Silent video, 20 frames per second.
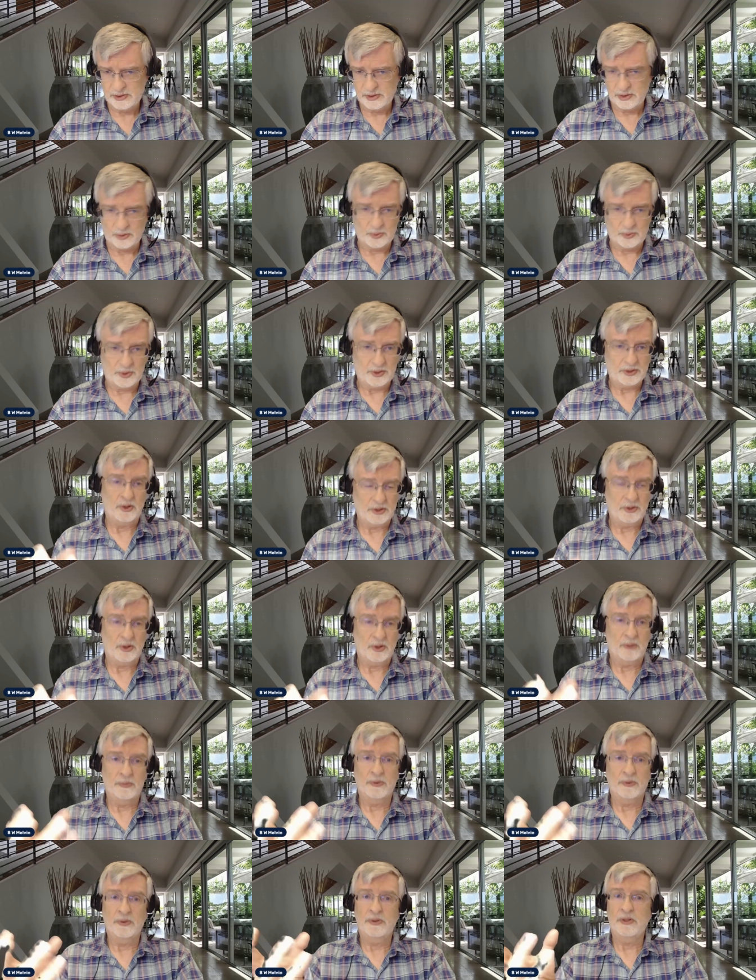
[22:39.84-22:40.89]
We're in the
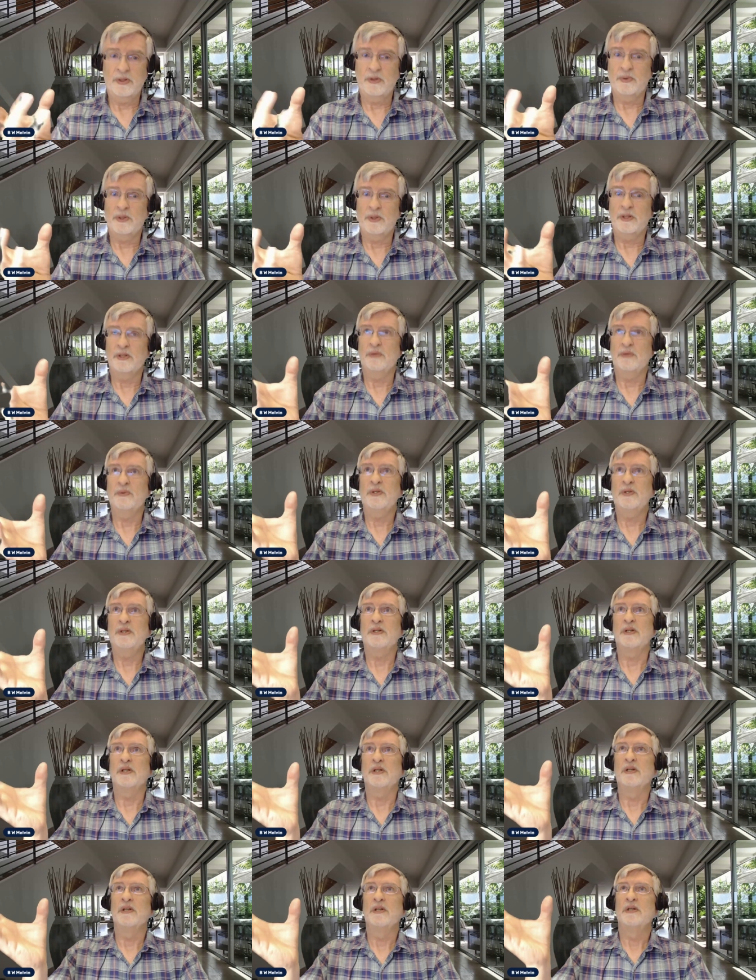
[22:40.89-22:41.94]
noble good. We're we're
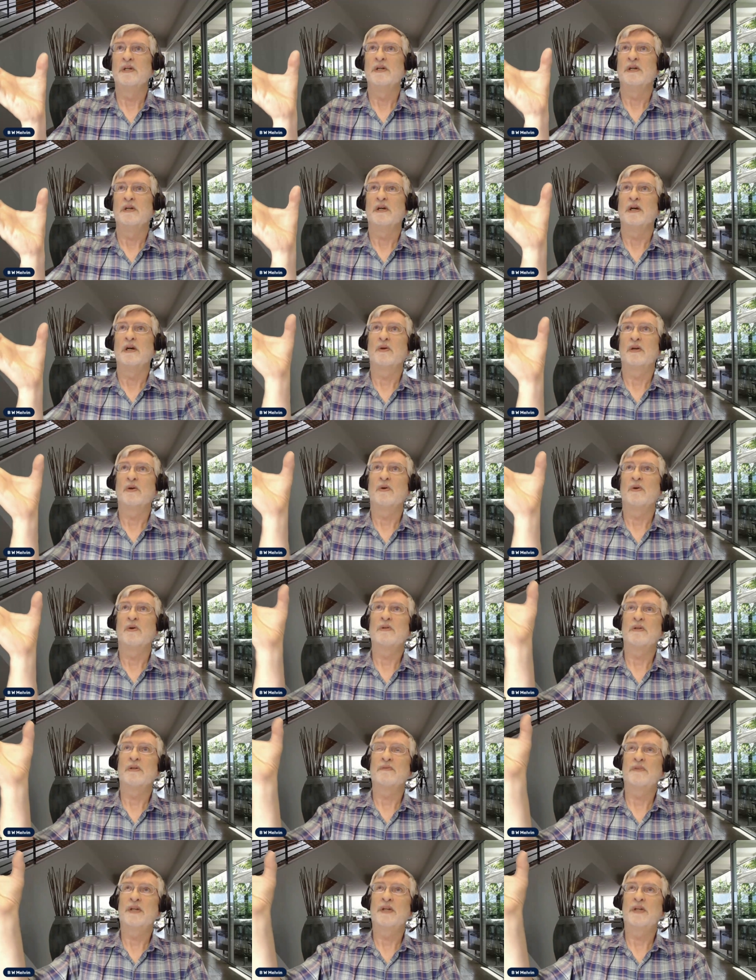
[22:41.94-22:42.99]
in a a goal
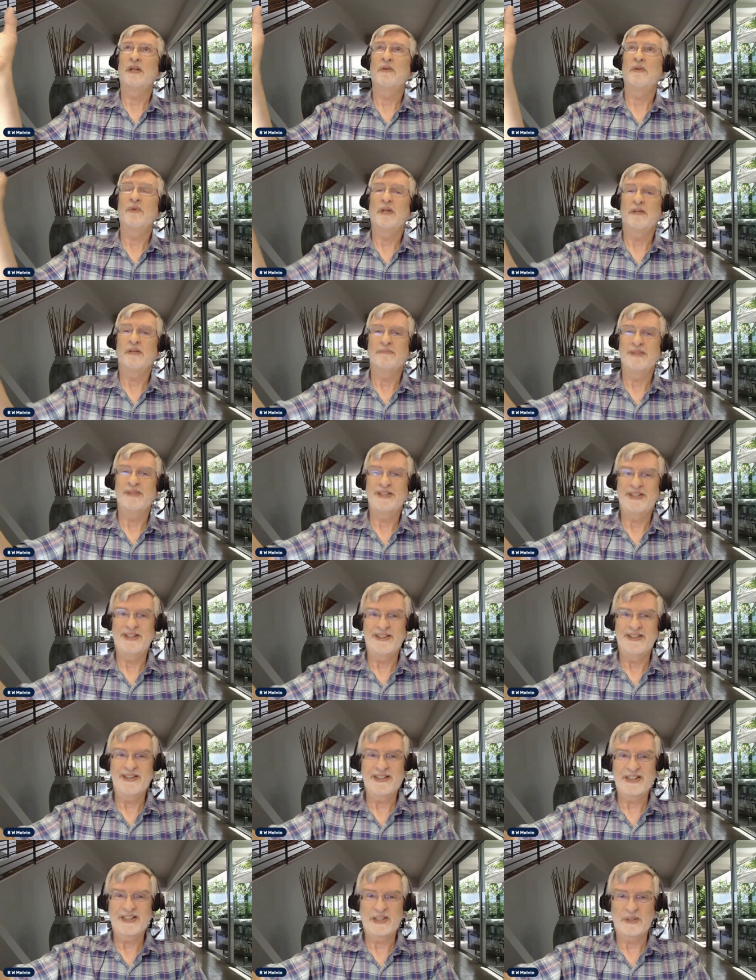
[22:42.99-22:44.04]
of getting rid of
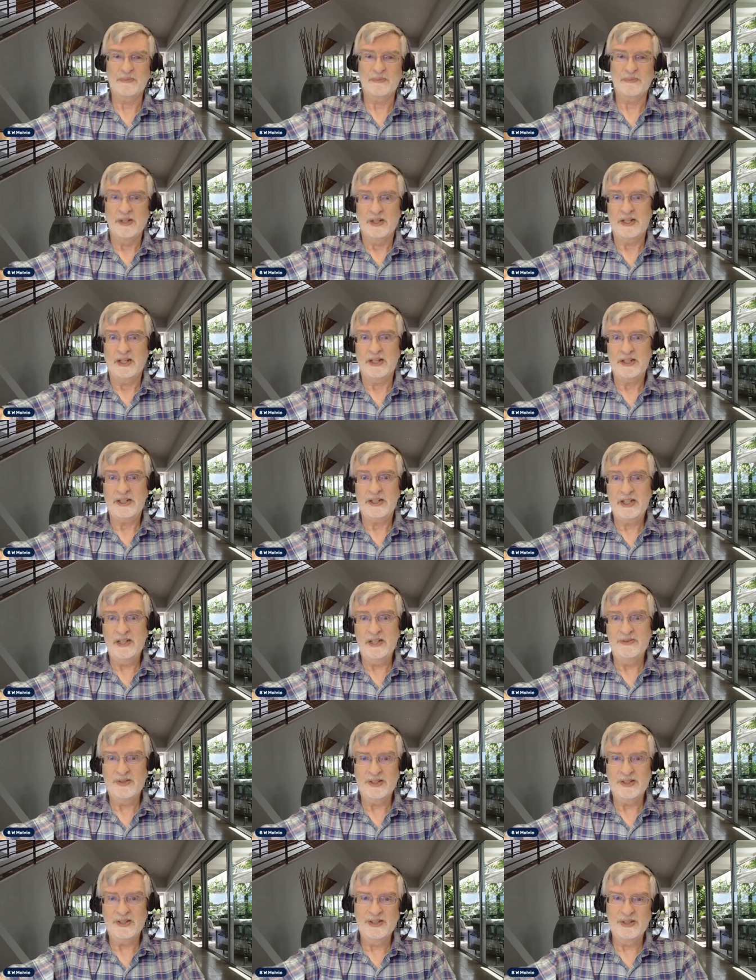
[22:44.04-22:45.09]
materialism and
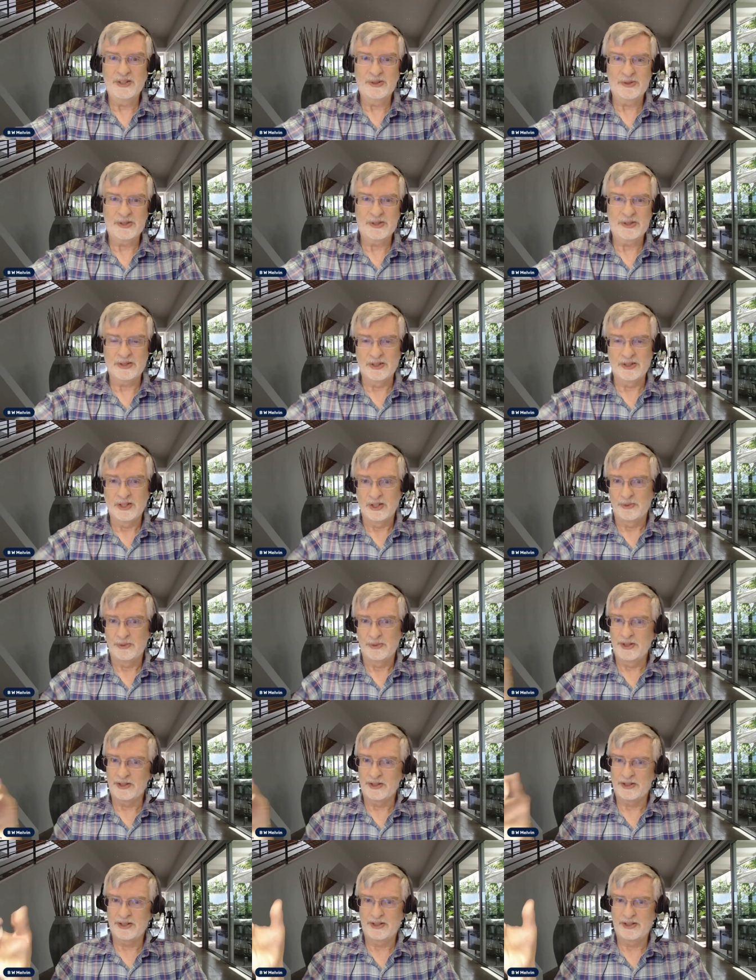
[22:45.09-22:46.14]
evil in the world. We
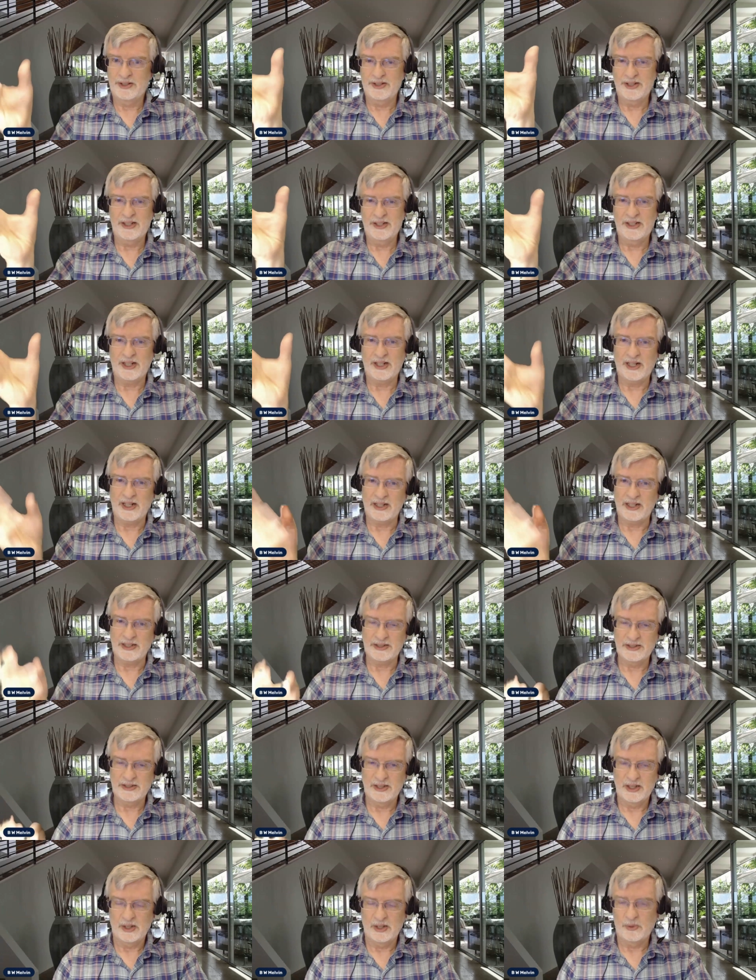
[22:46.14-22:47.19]
are the good
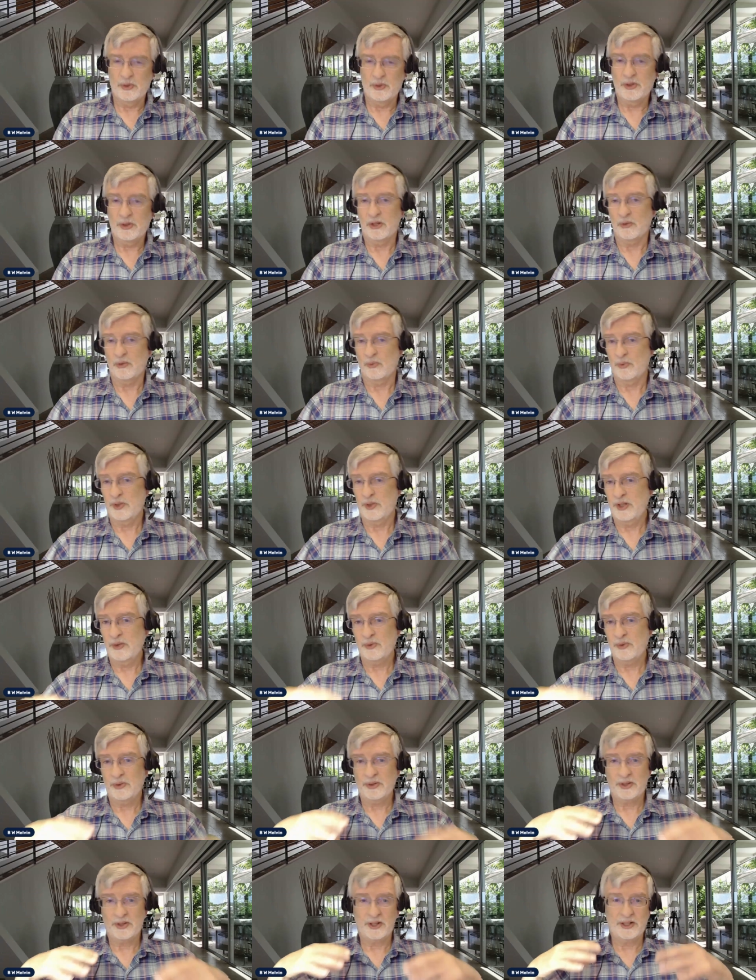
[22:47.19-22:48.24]
guys. We're going to
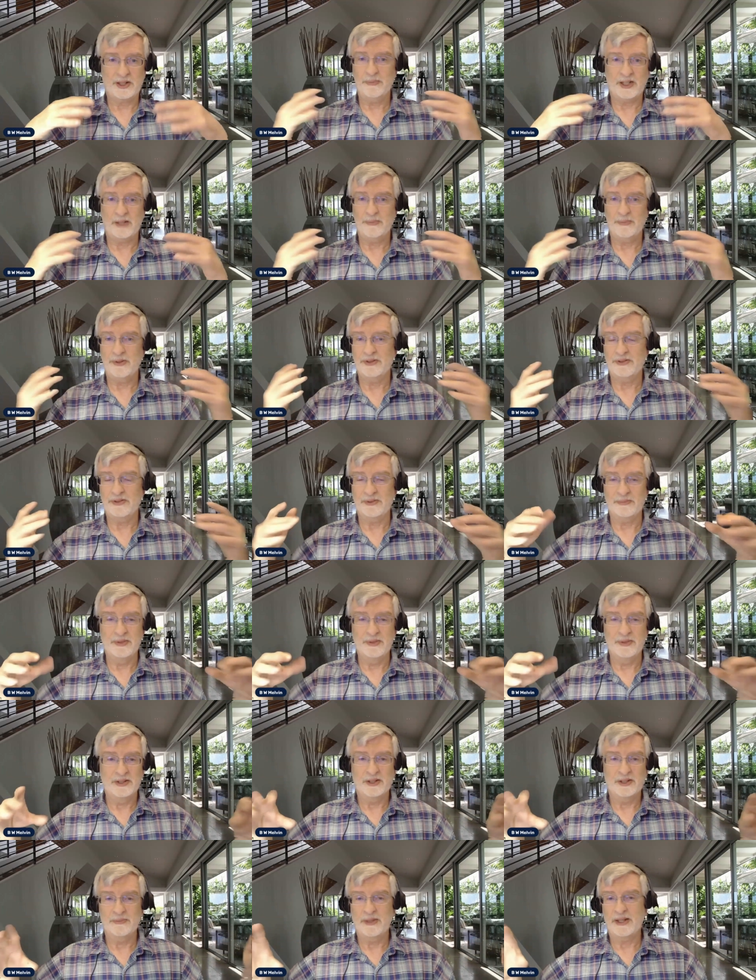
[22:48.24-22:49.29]
reorder communism
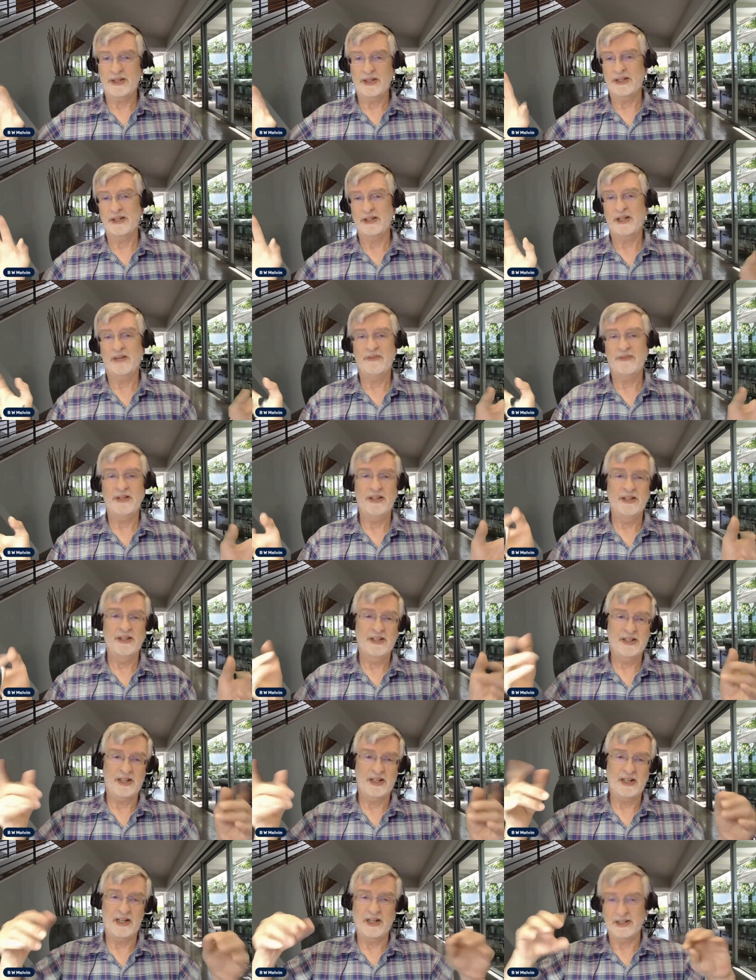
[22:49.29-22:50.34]
to make it loving,
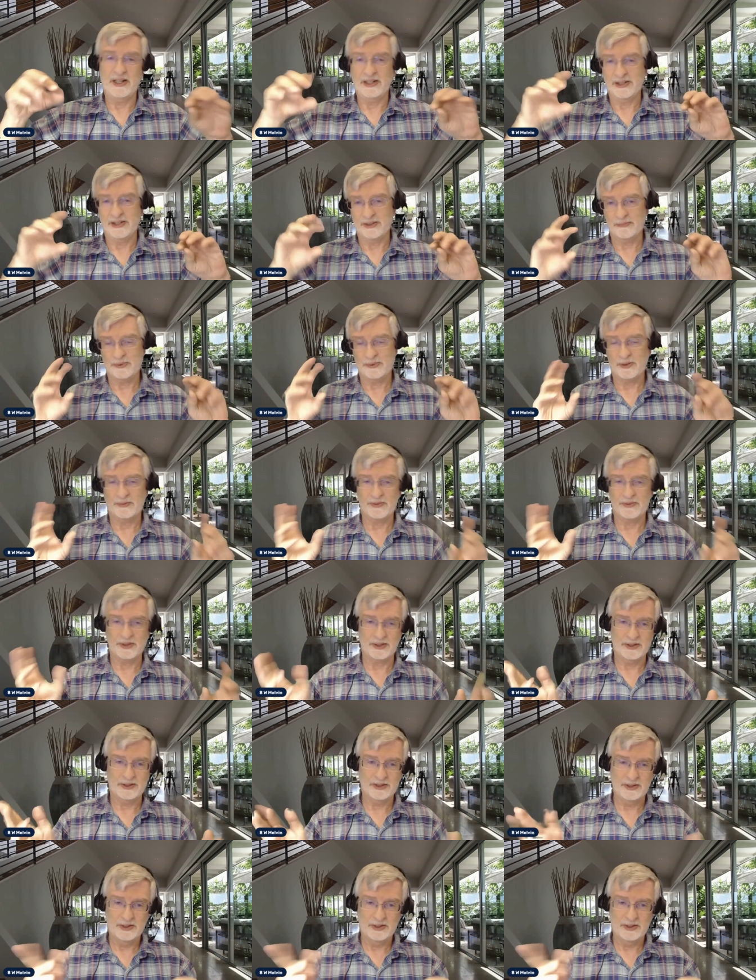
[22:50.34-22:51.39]
kind, and
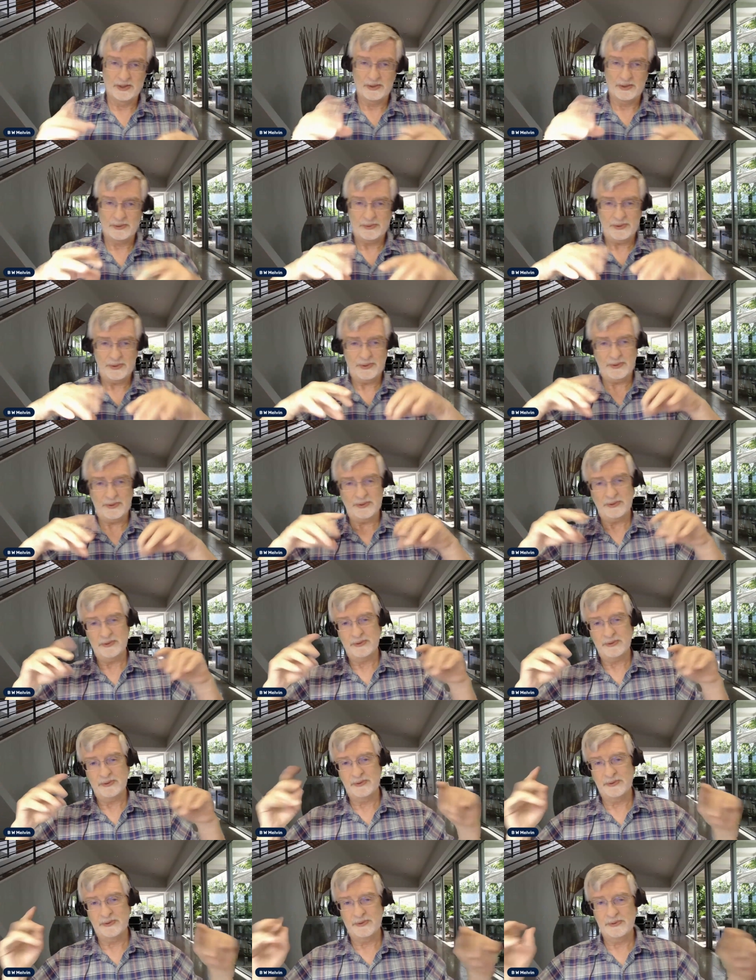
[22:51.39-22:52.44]
perfect.
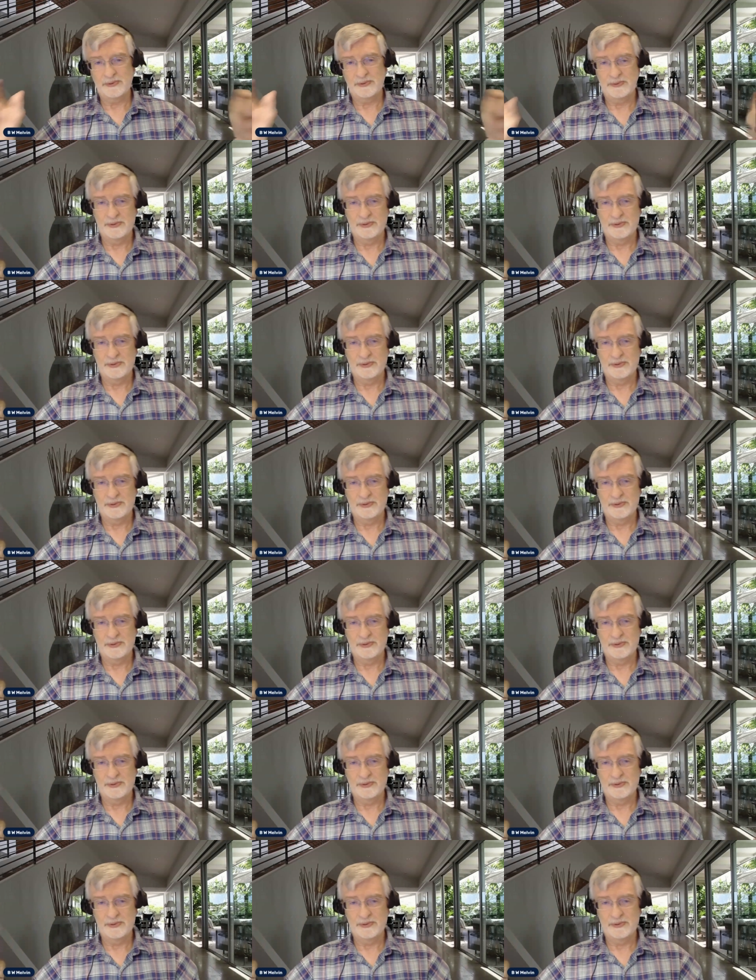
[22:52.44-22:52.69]
Woohoo!